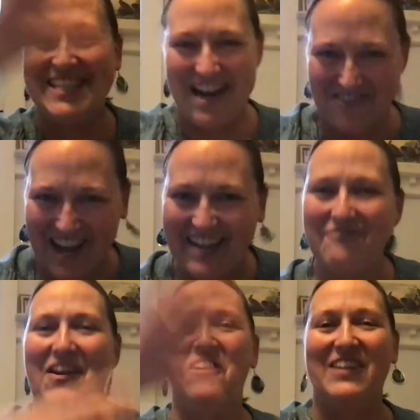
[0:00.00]
now, right?
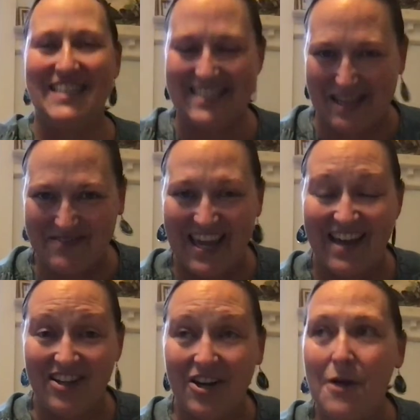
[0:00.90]
Following the same
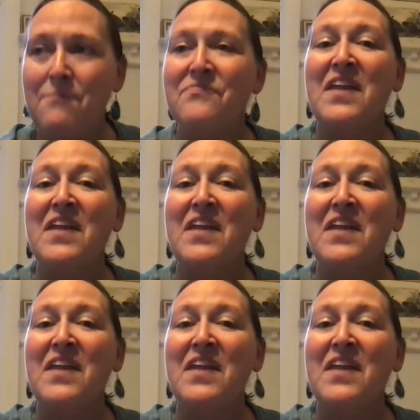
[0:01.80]
calendar.